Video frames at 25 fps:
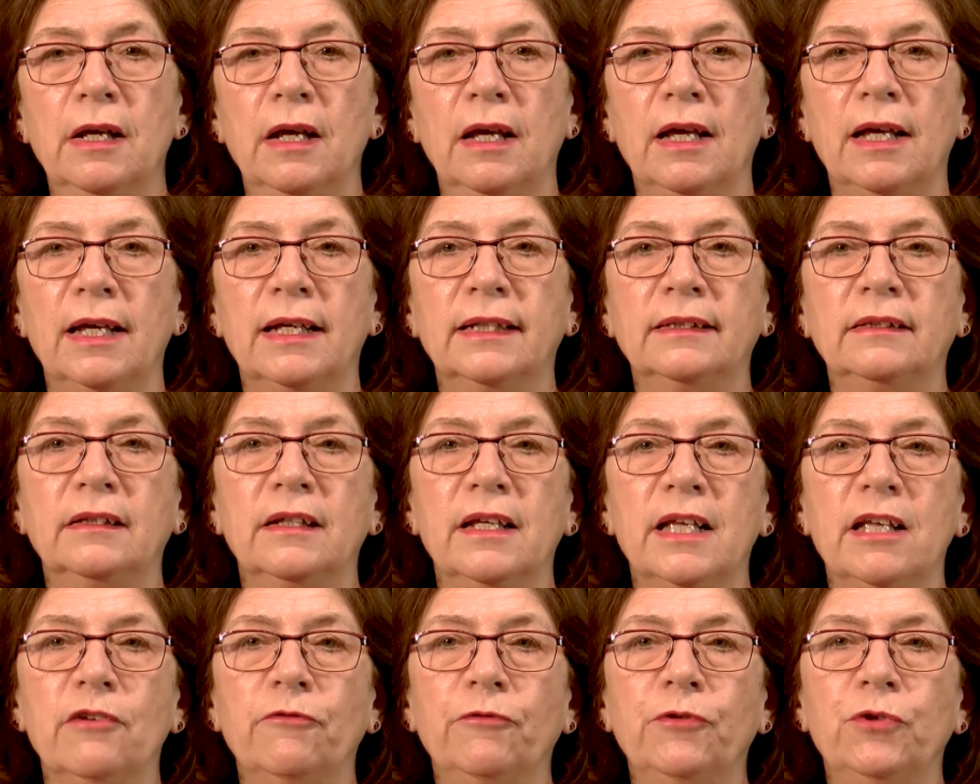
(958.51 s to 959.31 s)
And
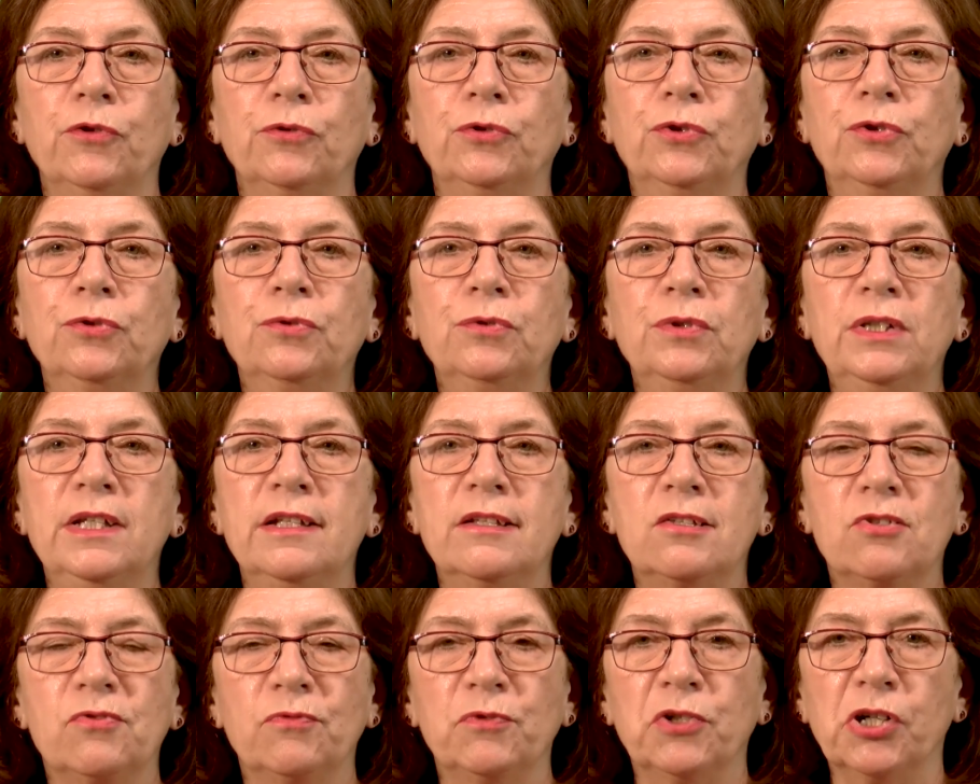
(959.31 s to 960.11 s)
if you do
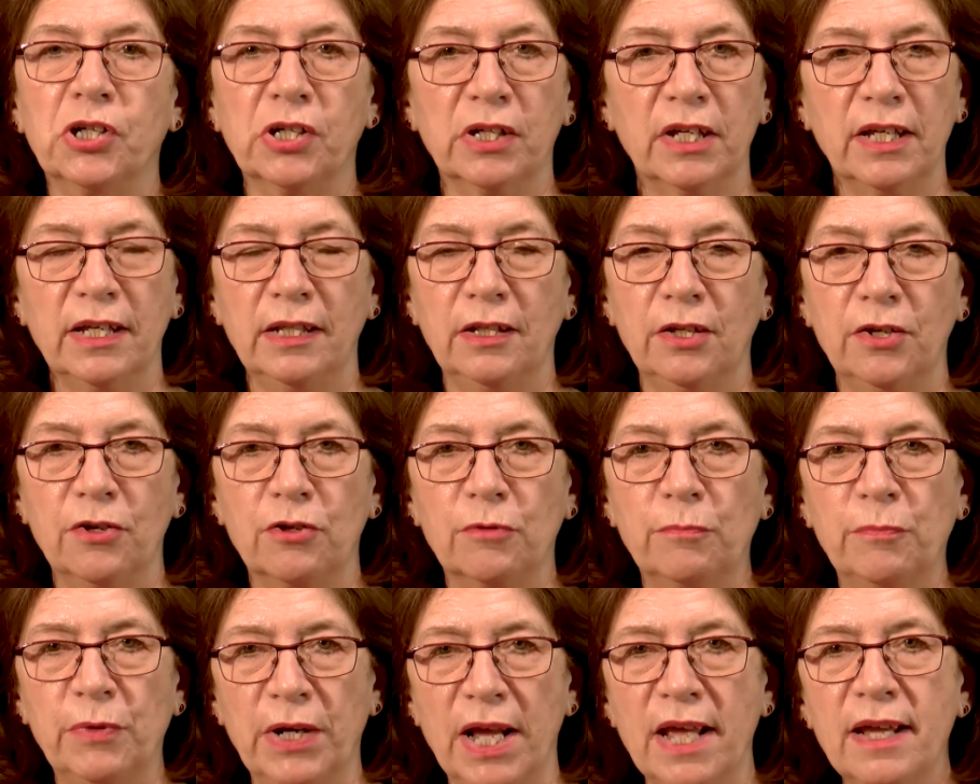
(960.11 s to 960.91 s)
this work in
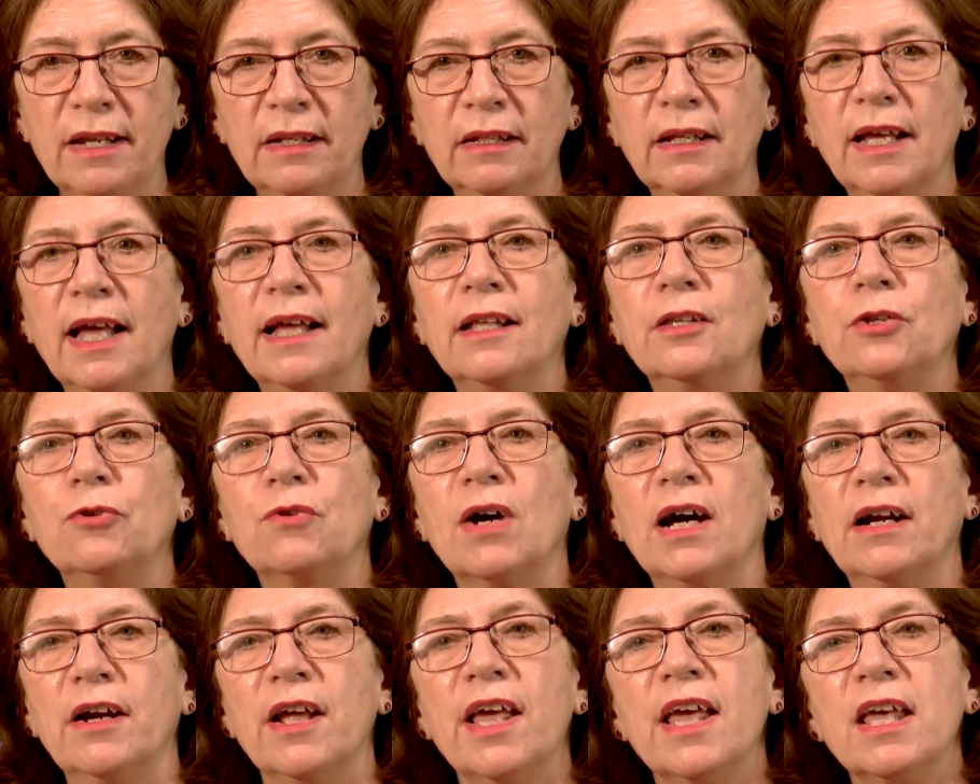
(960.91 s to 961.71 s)
your brain and you
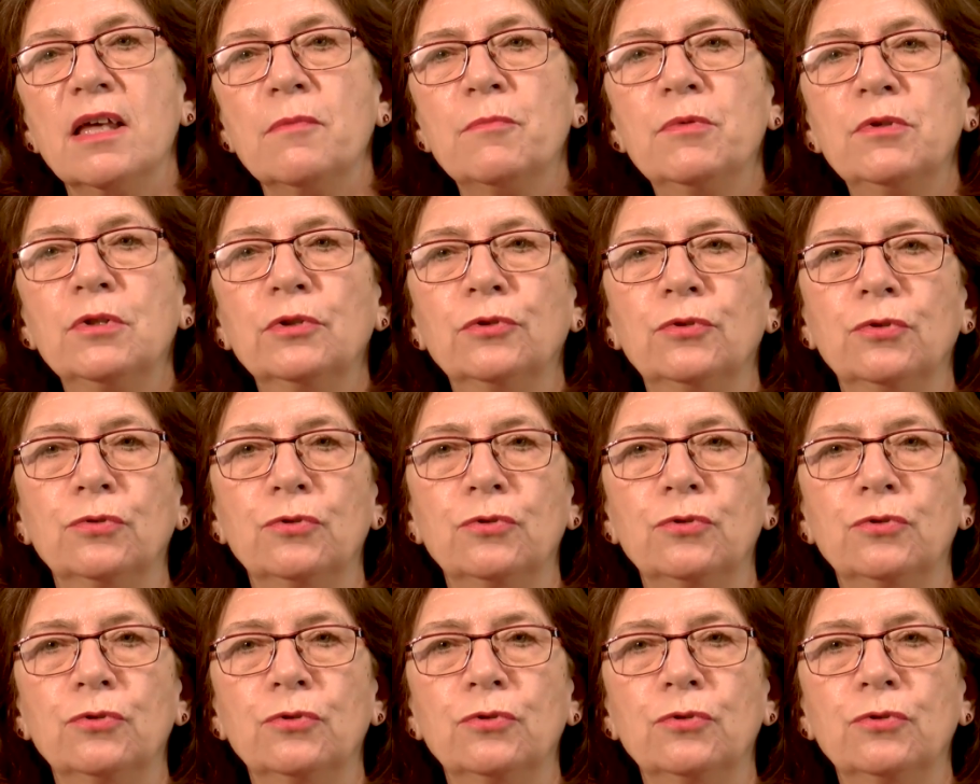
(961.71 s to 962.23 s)
are able to